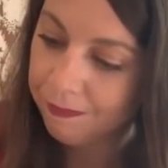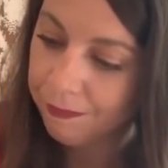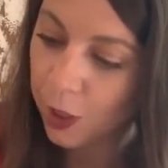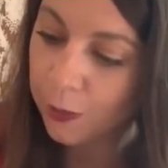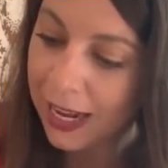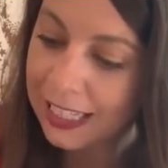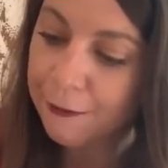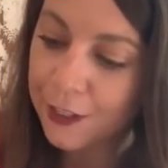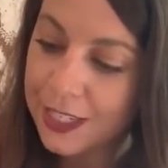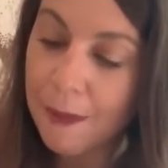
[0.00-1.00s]
They're ready
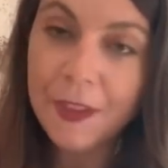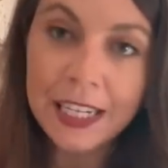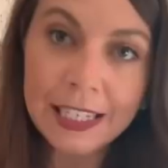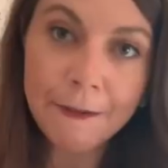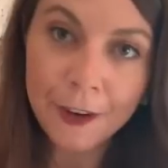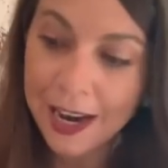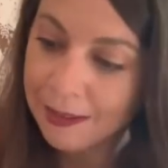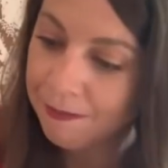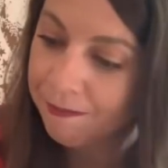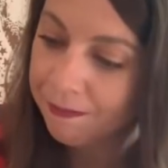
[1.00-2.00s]
for something
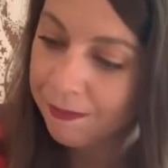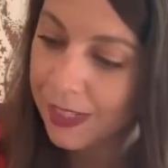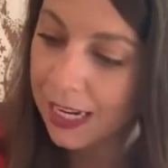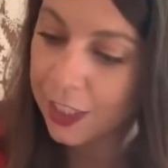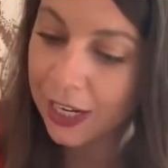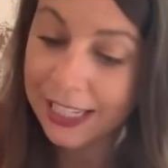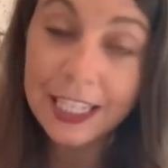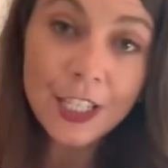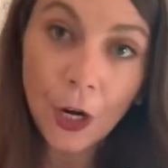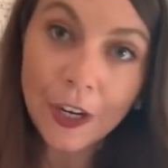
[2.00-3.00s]
different. And they're at
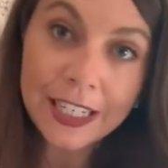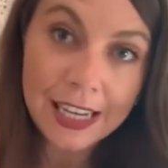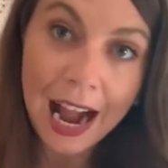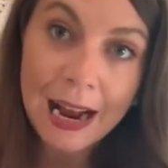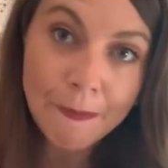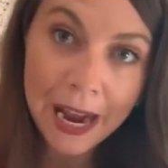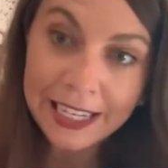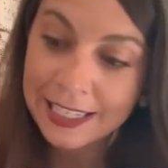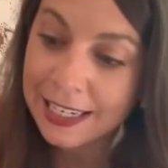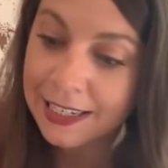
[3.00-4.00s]
this current time,
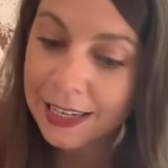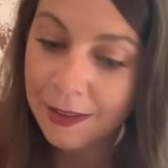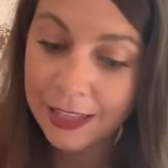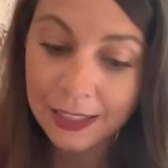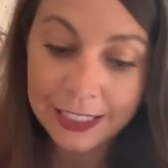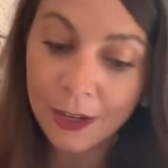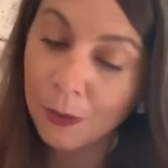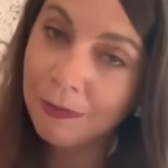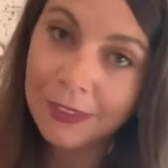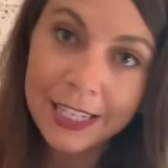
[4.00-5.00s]
Pisces, you
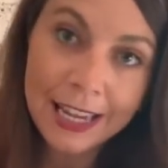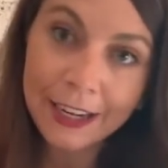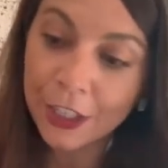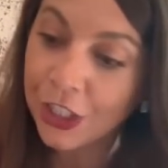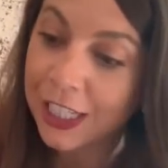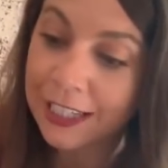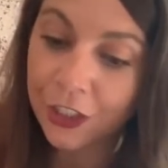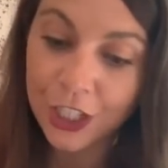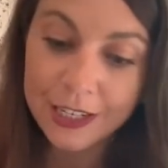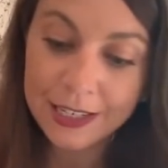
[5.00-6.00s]
know, this energy
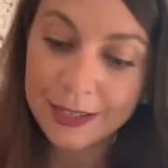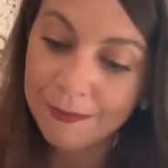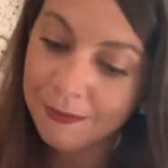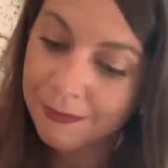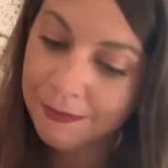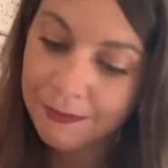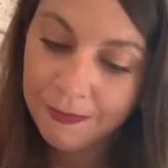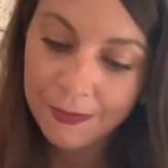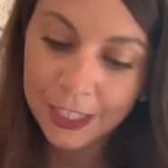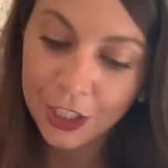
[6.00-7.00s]
is just,
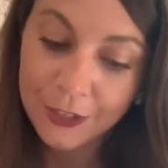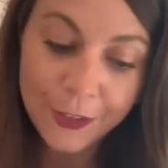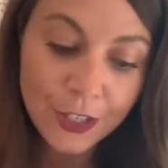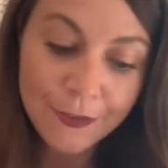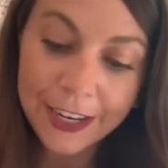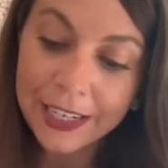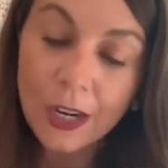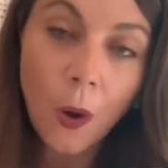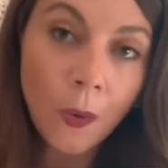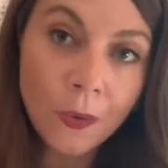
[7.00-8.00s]
it just feels very
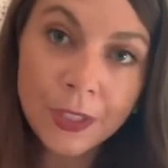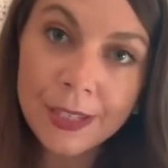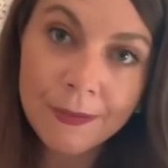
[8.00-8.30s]
cold.